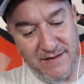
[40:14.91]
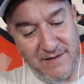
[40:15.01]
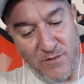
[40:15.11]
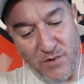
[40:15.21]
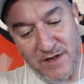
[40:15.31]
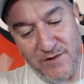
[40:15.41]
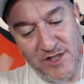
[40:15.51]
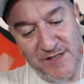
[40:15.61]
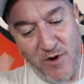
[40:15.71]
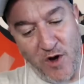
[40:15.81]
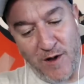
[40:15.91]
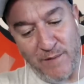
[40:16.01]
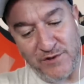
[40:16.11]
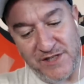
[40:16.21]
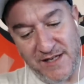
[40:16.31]
what other small
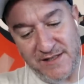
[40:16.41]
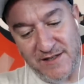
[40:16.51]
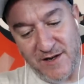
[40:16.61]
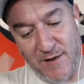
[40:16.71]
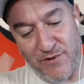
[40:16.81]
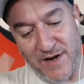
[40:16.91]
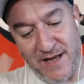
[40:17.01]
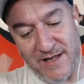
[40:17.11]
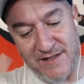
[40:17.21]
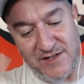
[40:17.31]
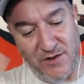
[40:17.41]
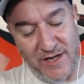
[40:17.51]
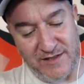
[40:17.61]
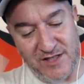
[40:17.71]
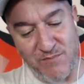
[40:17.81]
boutique cigar brands do you like
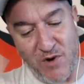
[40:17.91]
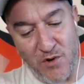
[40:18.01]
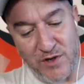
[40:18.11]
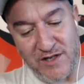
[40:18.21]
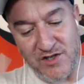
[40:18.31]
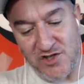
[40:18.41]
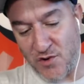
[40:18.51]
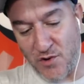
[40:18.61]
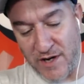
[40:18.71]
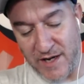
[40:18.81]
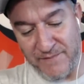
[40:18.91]
to smoke and enjoy?